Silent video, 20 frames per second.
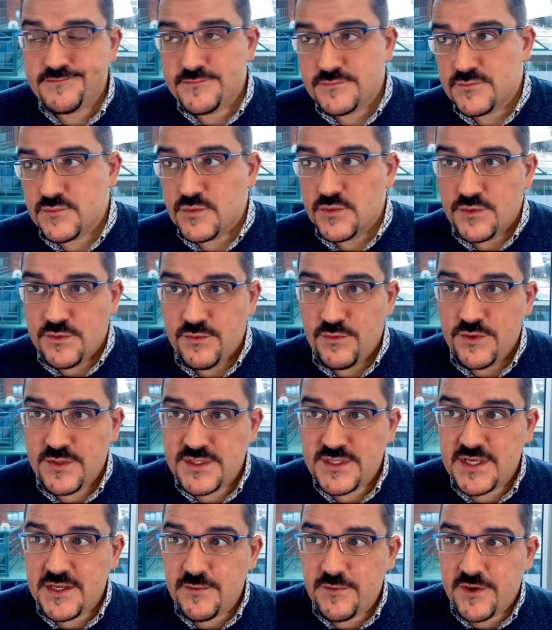We'll
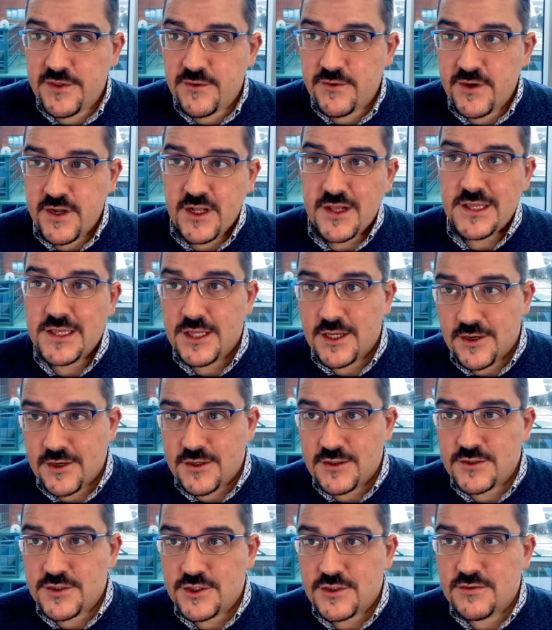see whether or not
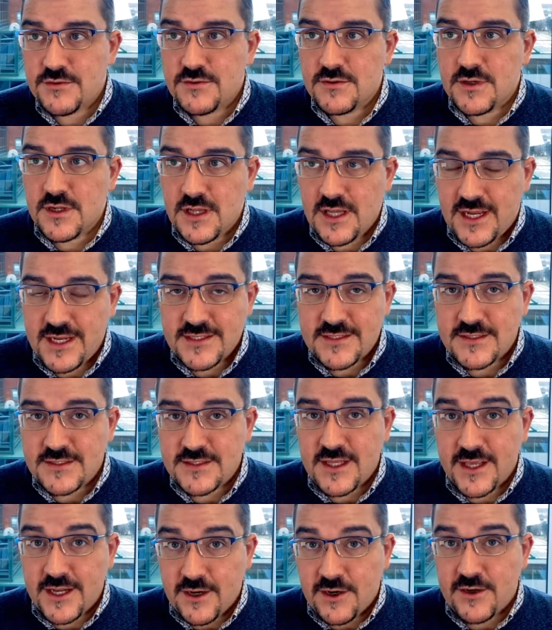large classes
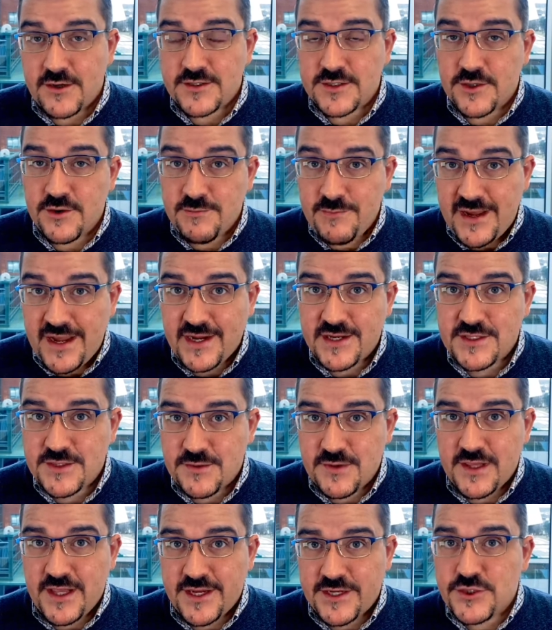like ours go back to a
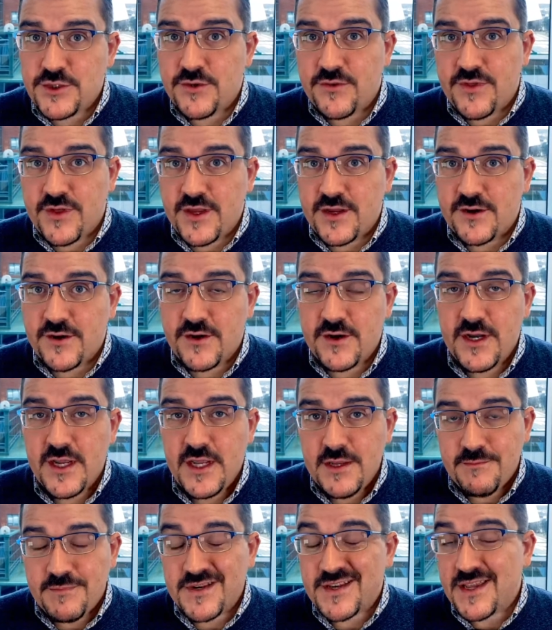lecture theater,
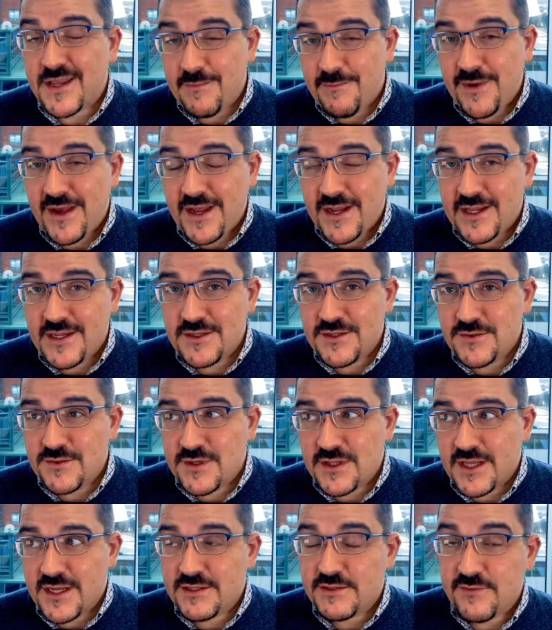but to get back into a
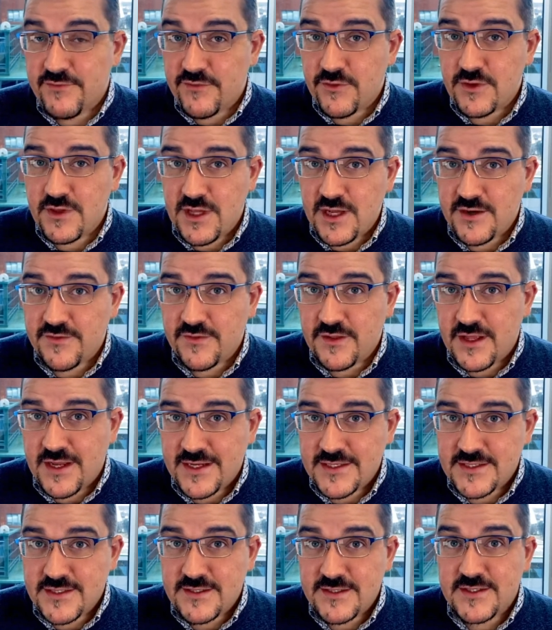classroom for a lot of
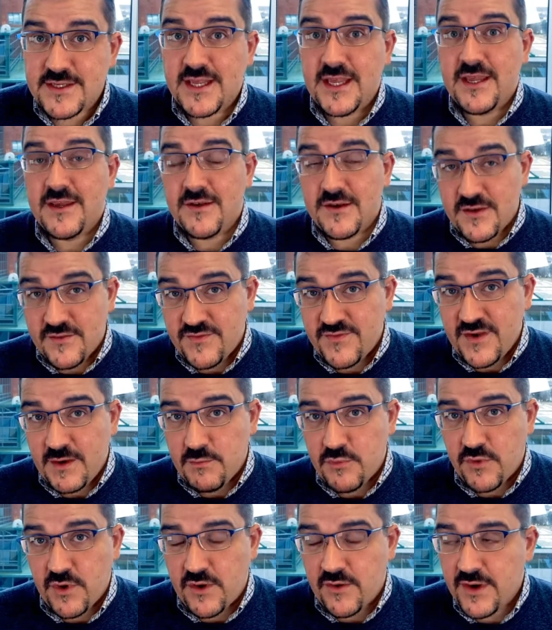classes in
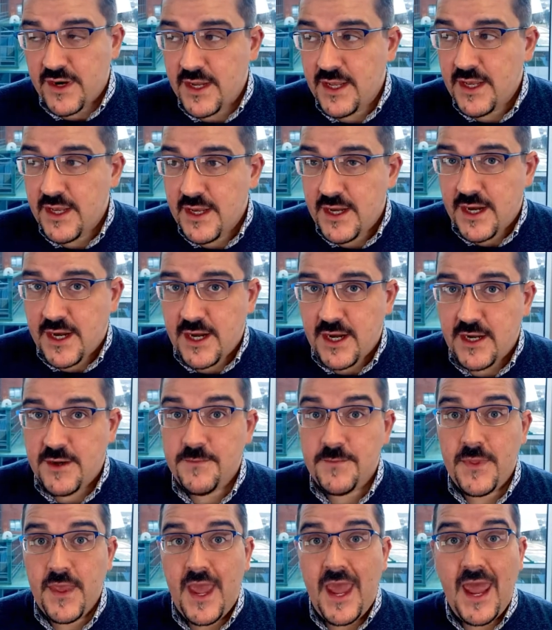February.
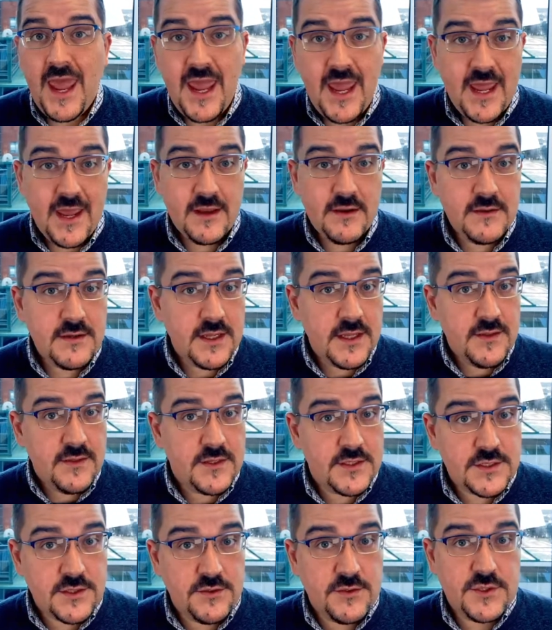And in
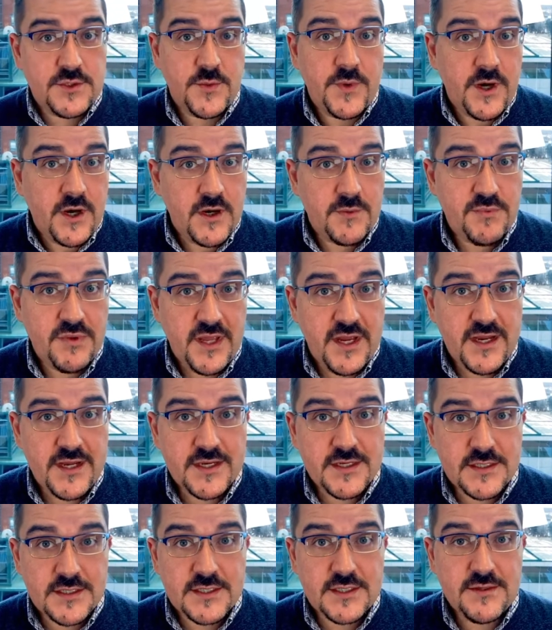this course, we are planning
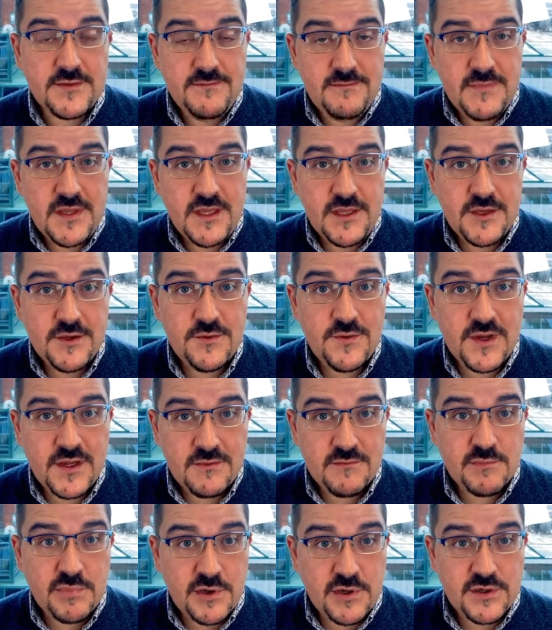to still meet you
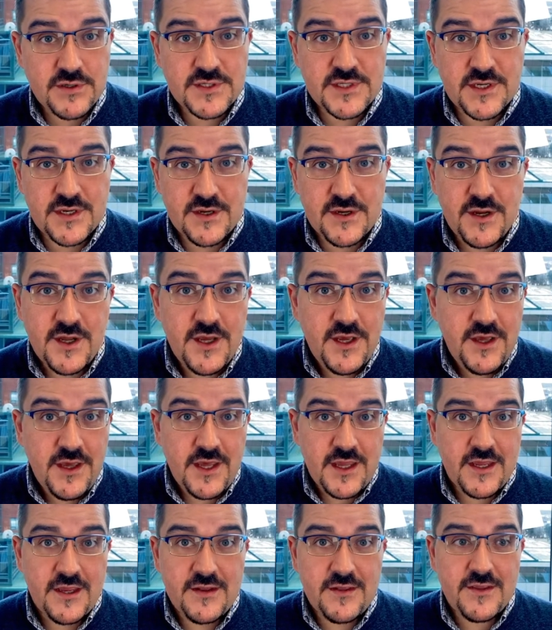in person
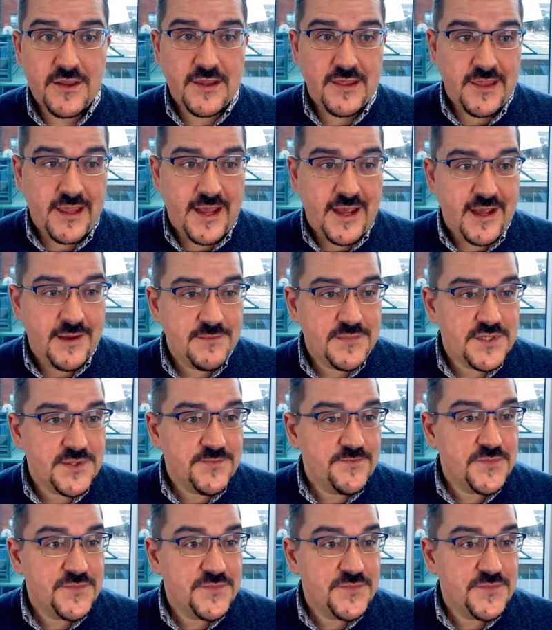in the labs.